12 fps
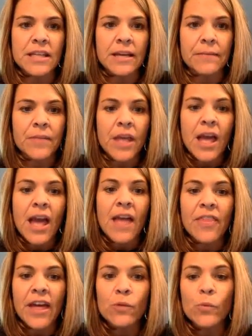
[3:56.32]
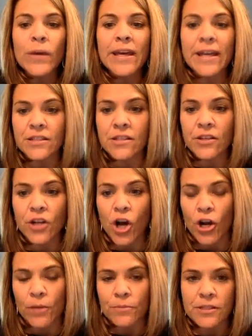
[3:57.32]
see. Then we get to the
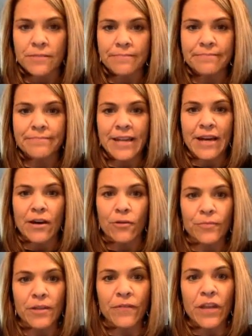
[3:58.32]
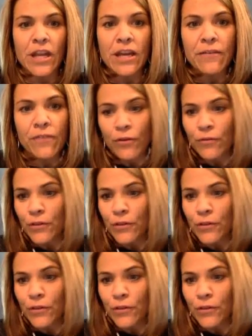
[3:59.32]
carbs. Now, if any of you have